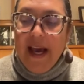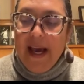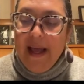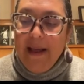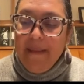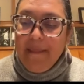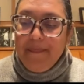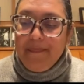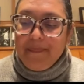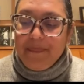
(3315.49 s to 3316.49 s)

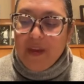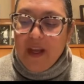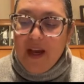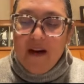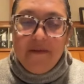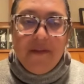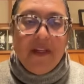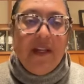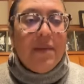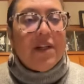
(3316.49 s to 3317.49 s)
of
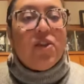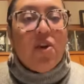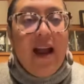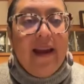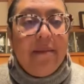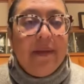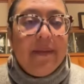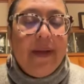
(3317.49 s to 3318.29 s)
the Nipmuc tribe.